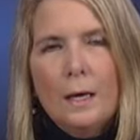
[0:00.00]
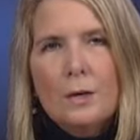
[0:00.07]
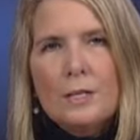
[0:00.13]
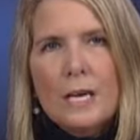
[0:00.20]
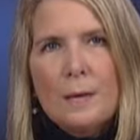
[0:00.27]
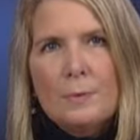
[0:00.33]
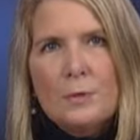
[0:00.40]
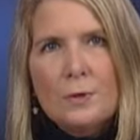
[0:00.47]

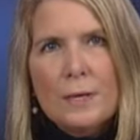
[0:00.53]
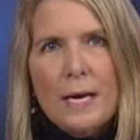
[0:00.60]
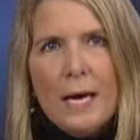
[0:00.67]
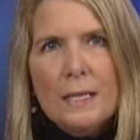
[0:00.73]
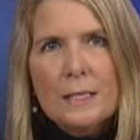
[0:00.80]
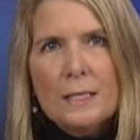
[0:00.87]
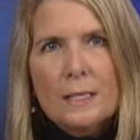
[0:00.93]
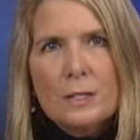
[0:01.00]
Our top story
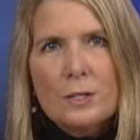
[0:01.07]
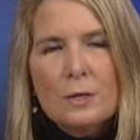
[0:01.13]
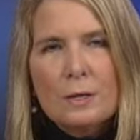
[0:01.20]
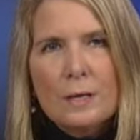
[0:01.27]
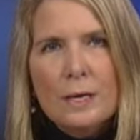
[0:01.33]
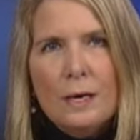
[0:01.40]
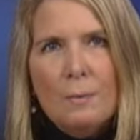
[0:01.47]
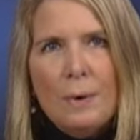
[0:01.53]
at
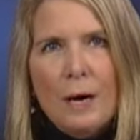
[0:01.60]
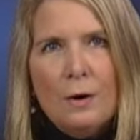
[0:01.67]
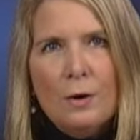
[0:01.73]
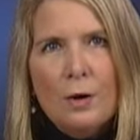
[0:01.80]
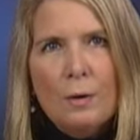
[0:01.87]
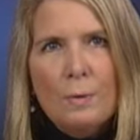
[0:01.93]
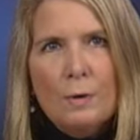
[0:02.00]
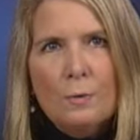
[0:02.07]
6:30,
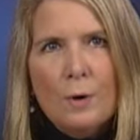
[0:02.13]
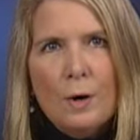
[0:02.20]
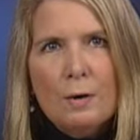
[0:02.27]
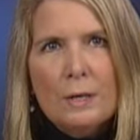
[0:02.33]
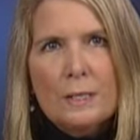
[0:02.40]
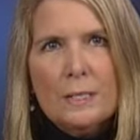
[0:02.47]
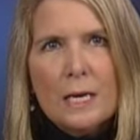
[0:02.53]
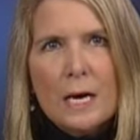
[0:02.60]
Mount Hermon
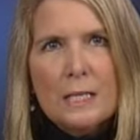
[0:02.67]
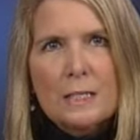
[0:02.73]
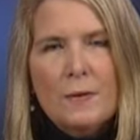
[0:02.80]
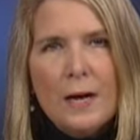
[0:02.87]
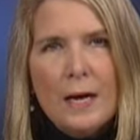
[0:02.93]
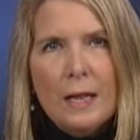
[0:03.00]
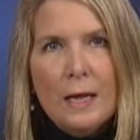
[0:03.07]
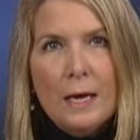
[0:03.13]
Road in
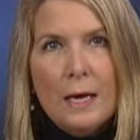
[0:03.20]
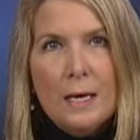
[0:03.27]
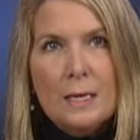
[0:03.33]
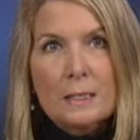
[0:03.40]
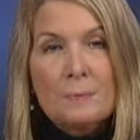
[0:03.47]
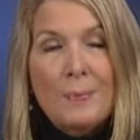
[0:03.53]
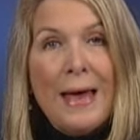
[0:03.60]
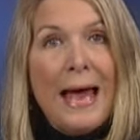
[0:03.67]
Scotts Valley
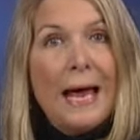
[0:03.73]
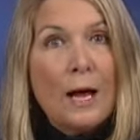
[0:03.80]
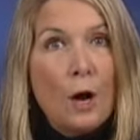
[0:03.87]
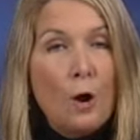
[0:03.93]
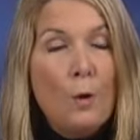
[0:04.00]
is back